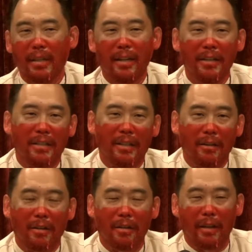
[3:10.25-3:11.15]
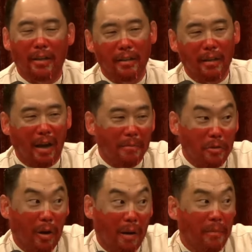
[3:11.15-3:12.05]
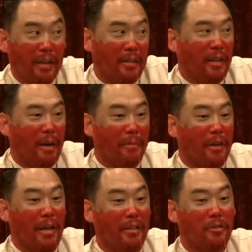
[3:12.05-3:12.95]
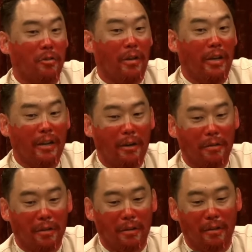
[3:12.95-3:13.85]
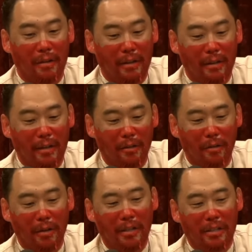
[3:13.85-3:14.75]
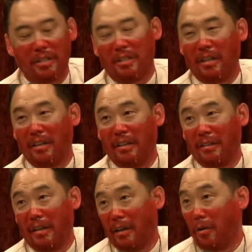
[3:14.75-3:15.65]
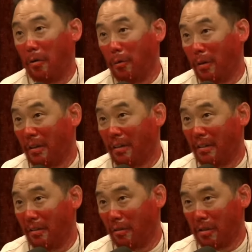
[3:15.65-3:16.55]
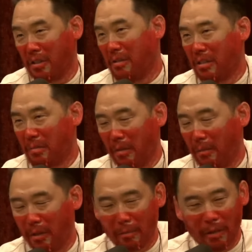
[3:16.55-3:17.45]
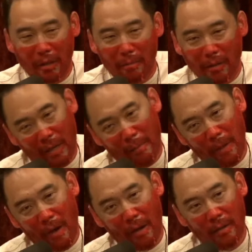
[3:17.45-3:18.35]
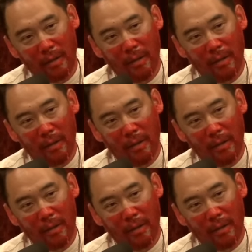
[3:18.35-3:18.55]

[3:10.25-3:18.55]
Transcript: They didn't. They're like I'm. So I'm like I'm the extra hanging out there, and I go, hey, just like I know, like you know, this is just me being me. I'm like I'm not